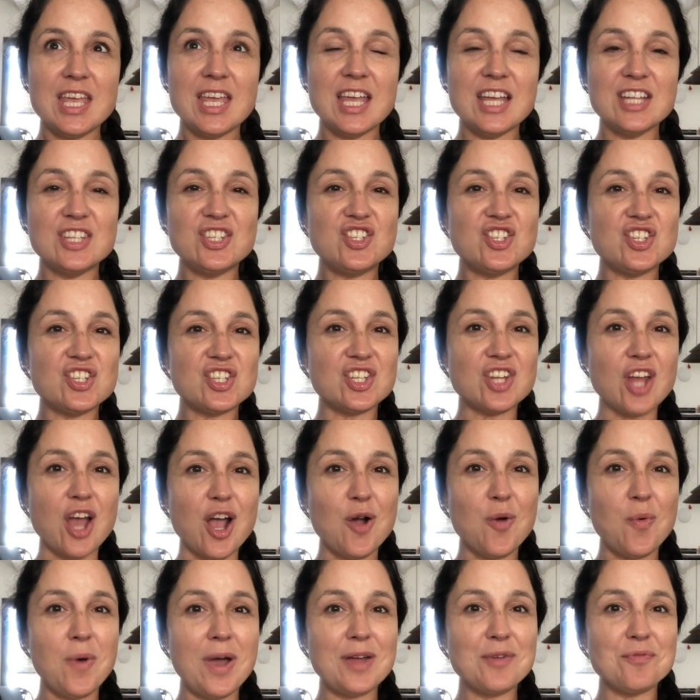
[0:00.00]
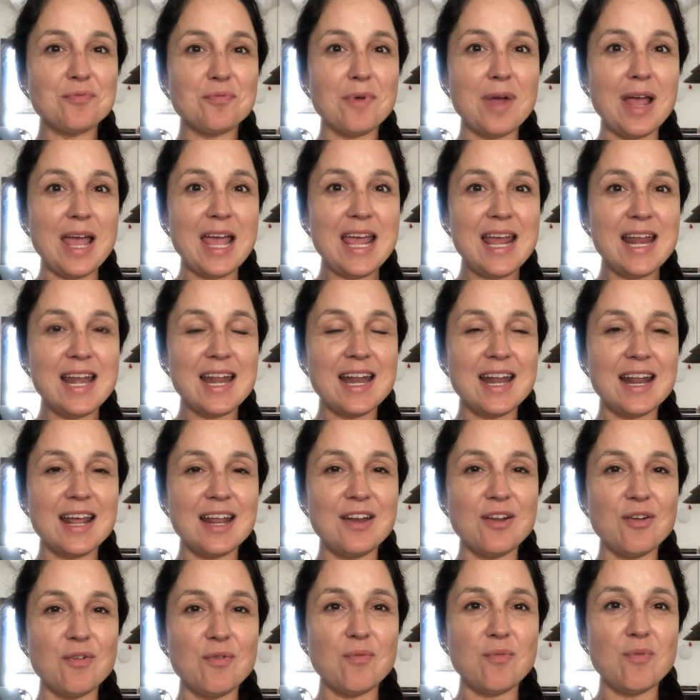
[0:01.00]
It's just not quite right, and I
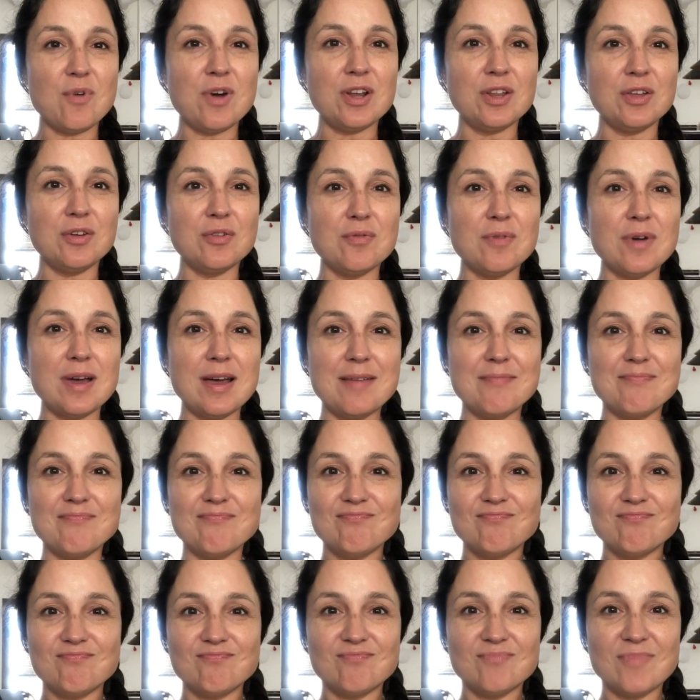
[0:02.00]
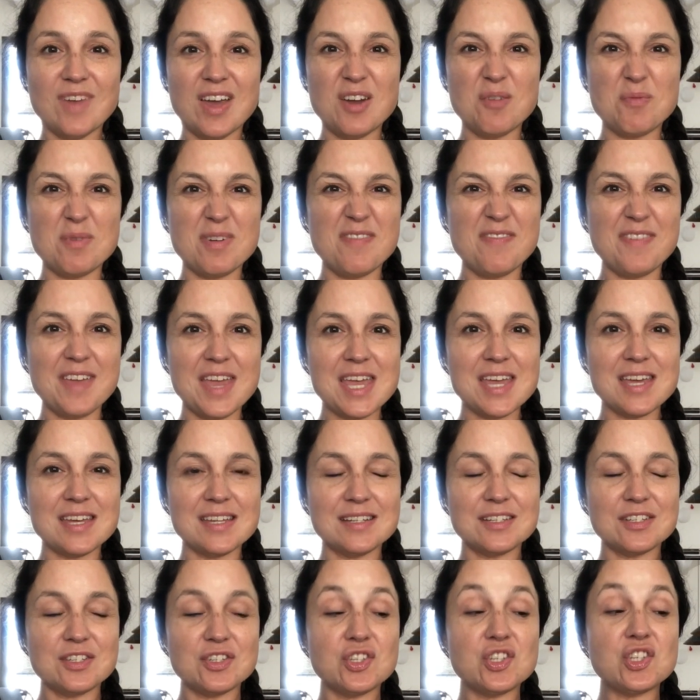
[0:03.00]
don't want to fake
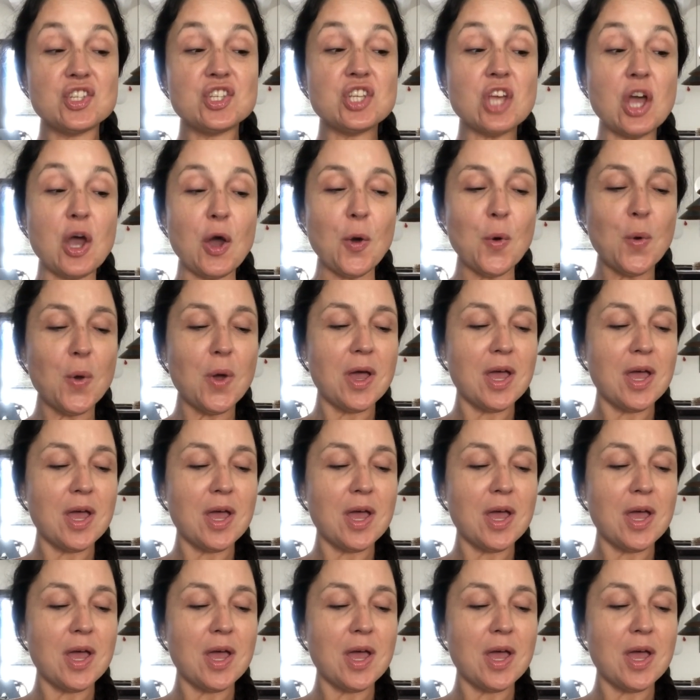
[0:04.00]
it. So